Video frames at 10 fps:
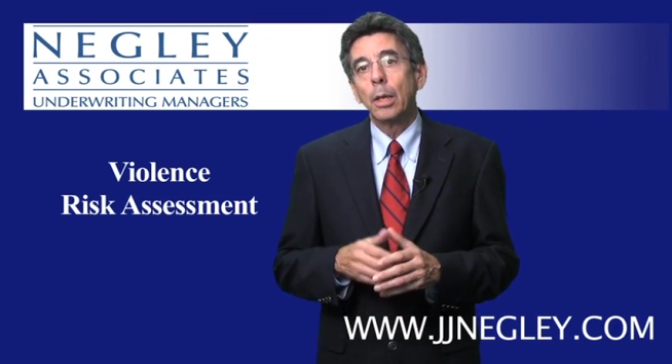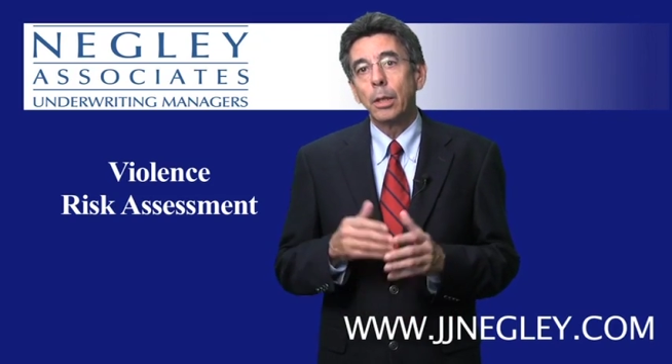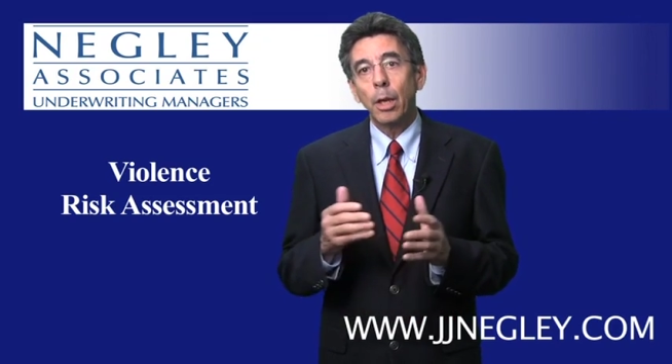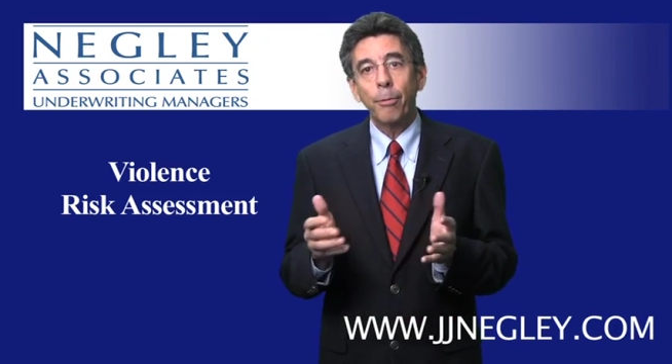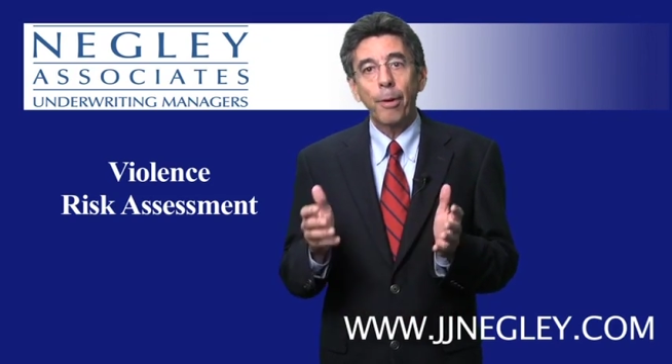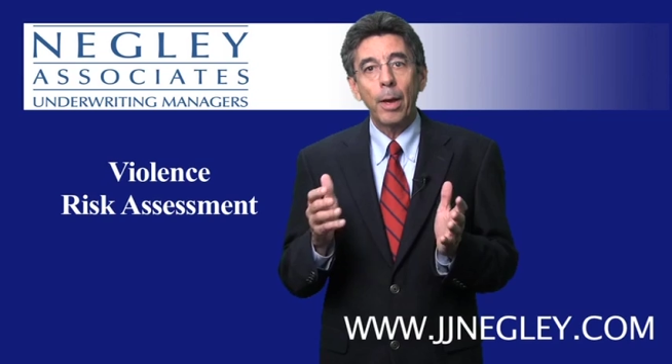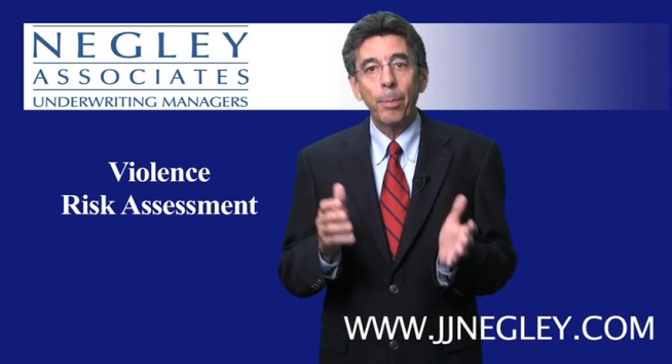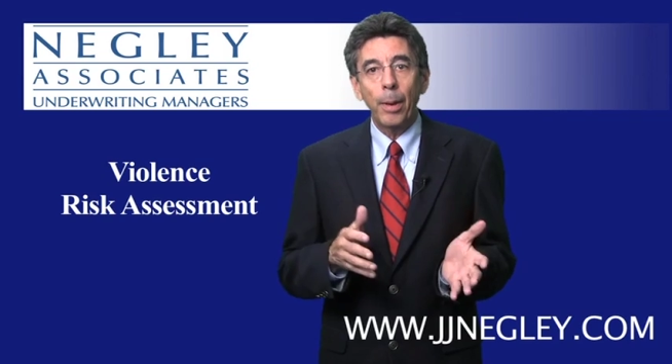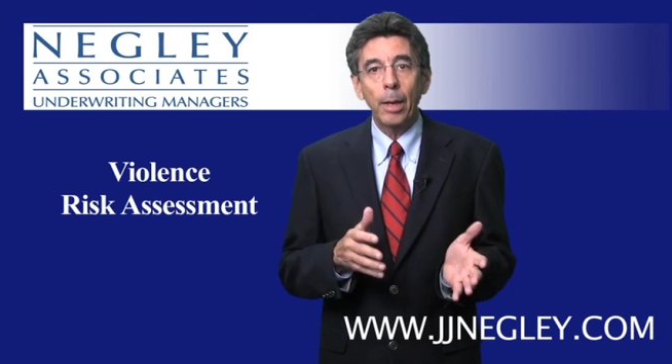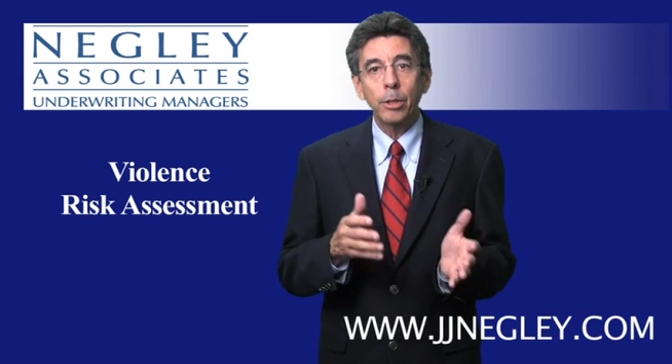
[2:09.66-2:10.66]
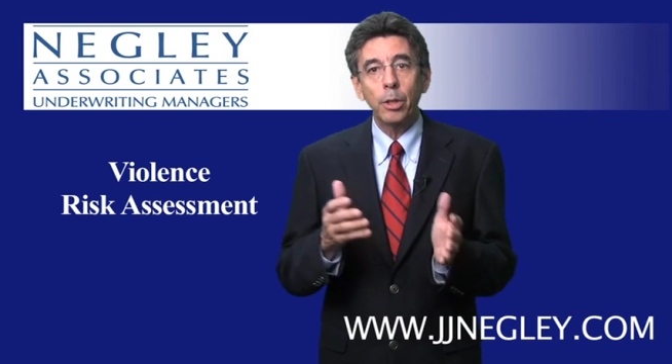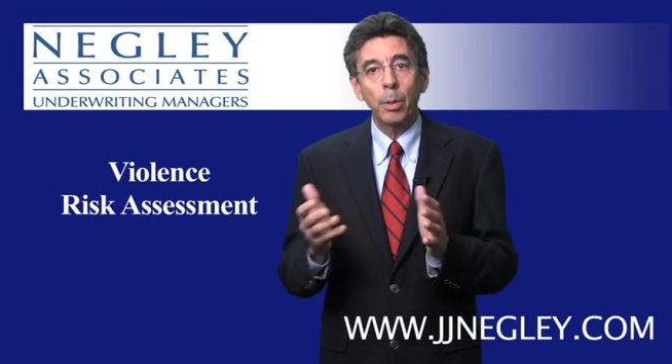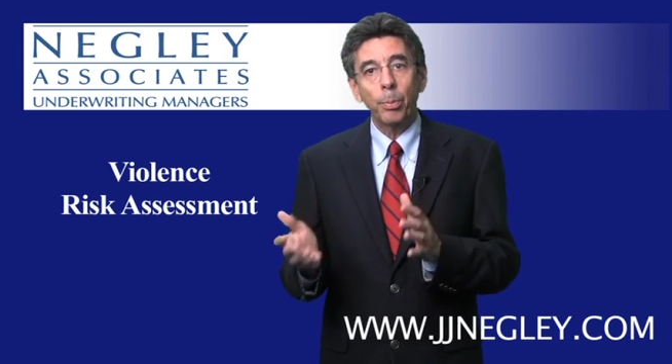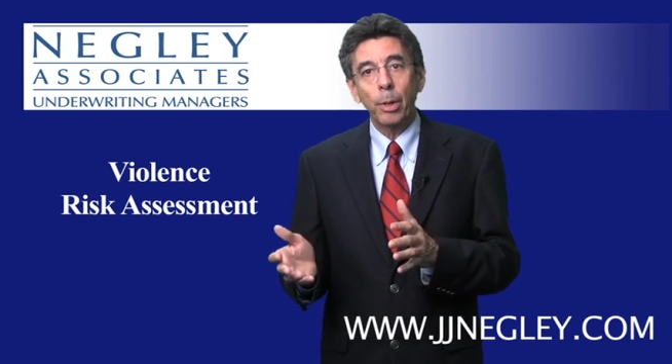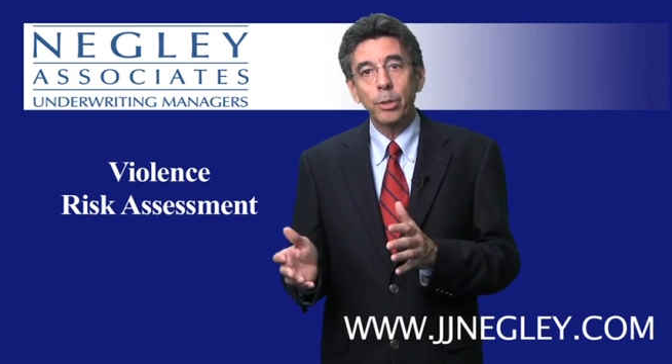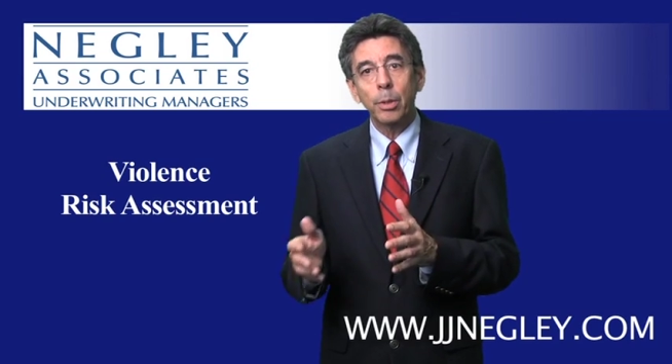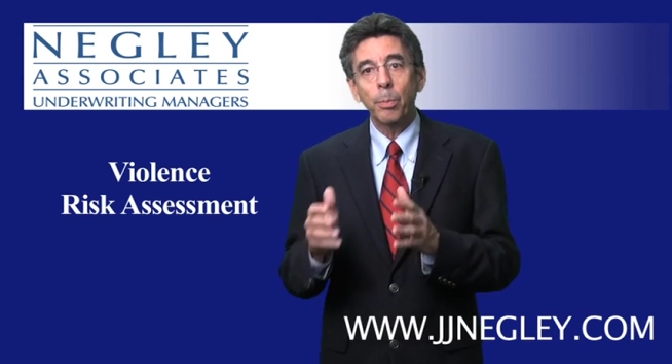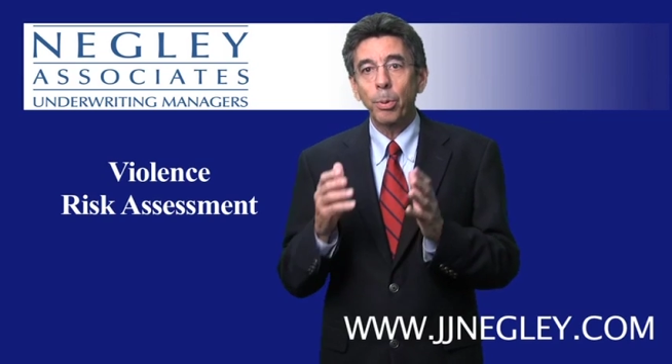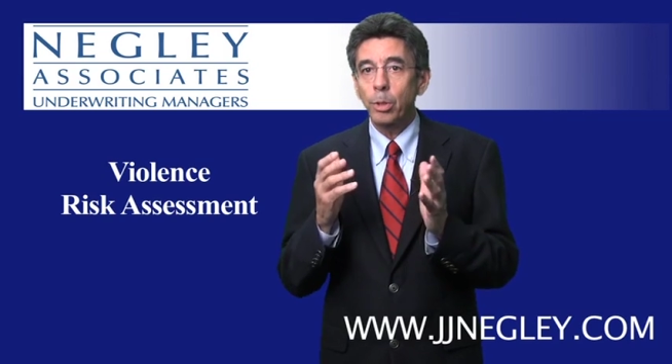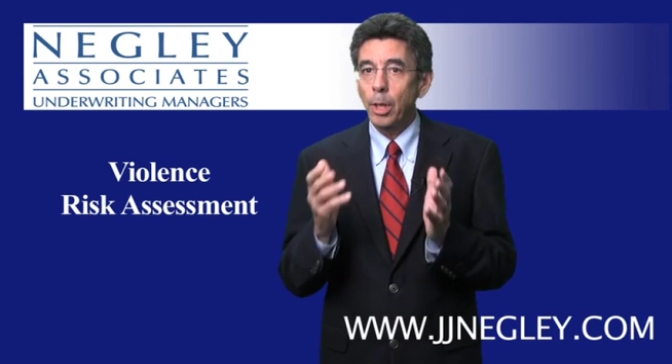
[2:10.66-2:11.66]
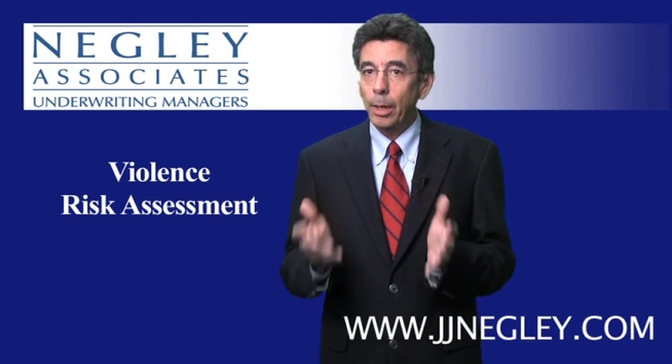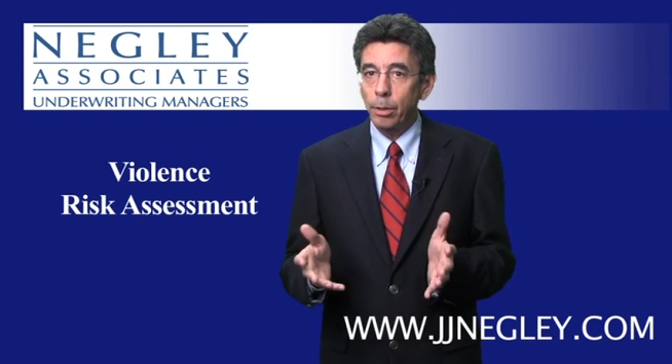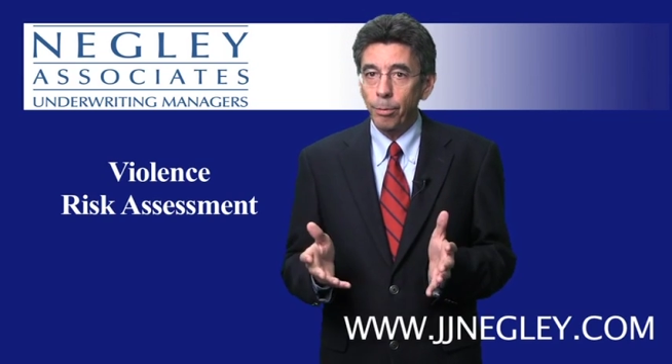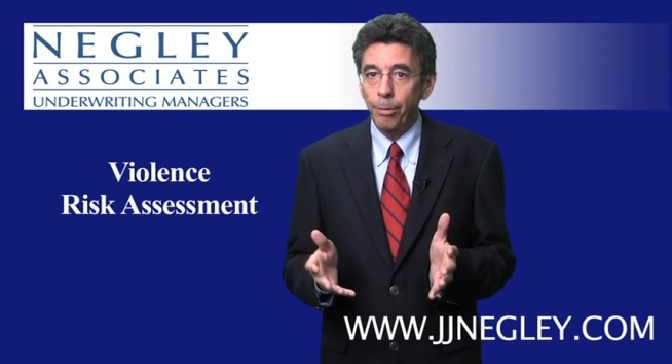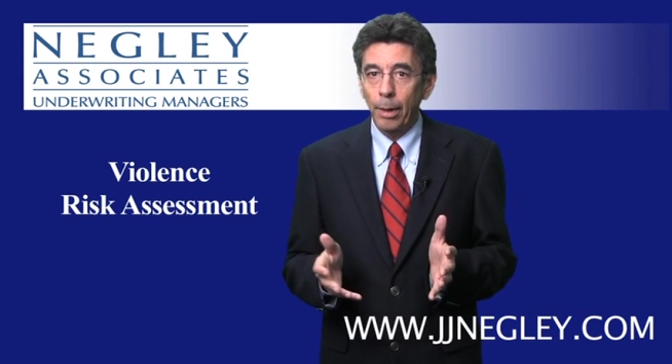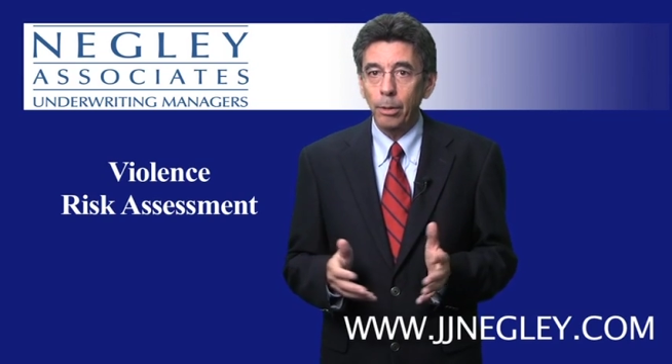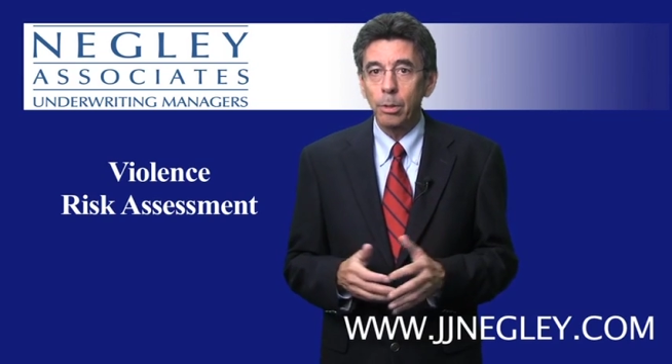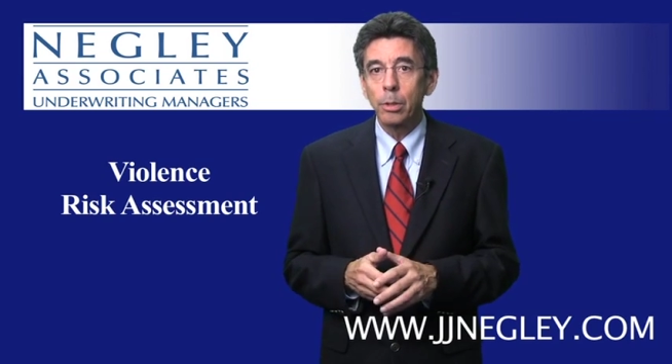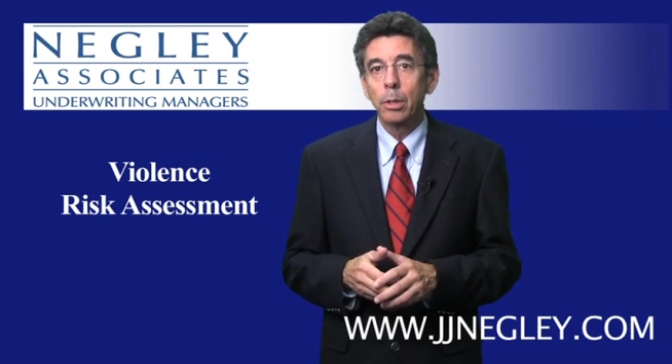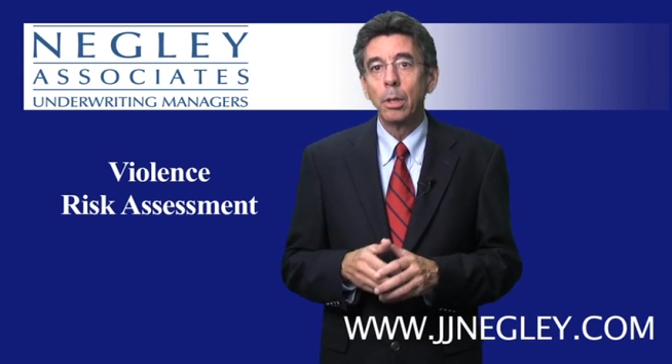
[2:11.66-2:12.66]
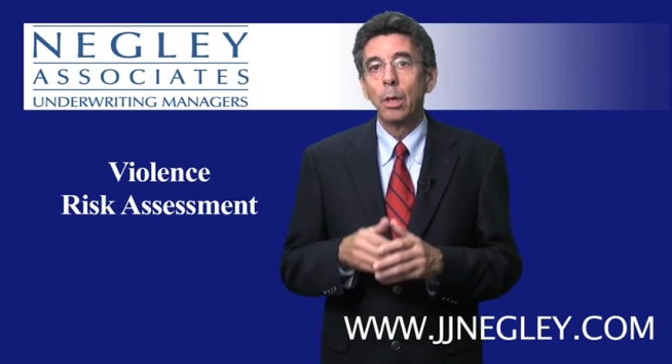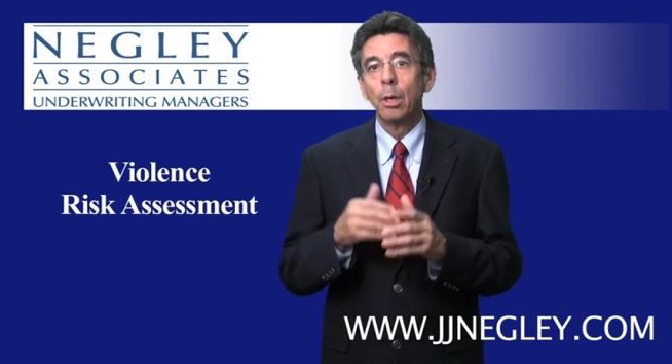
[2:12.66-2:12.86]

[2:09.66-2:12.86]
identify past and present protective factors.